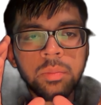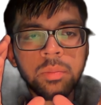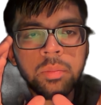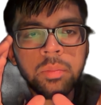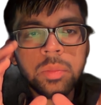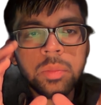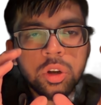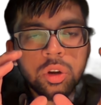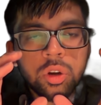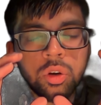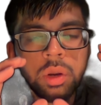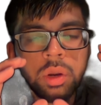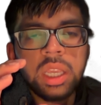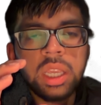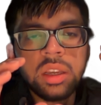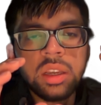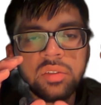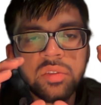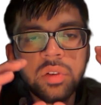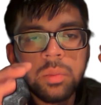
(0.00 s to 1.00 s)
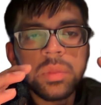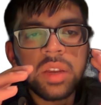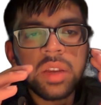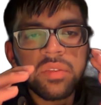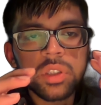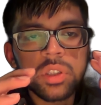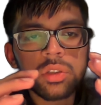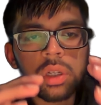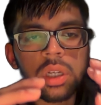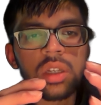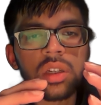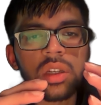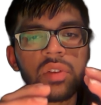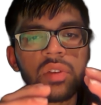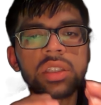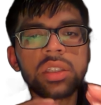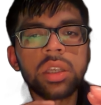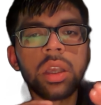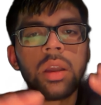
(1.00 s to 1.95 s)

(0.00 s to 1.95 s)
creating from that physical interface